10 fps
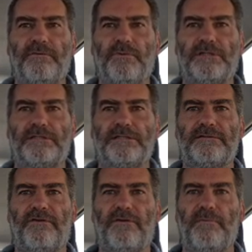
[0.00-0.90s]
which is
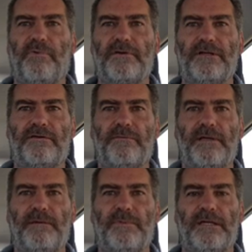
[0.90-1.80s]
very important to
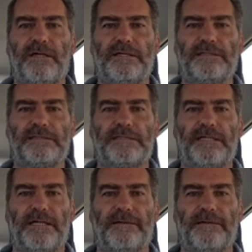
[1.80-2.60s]
me because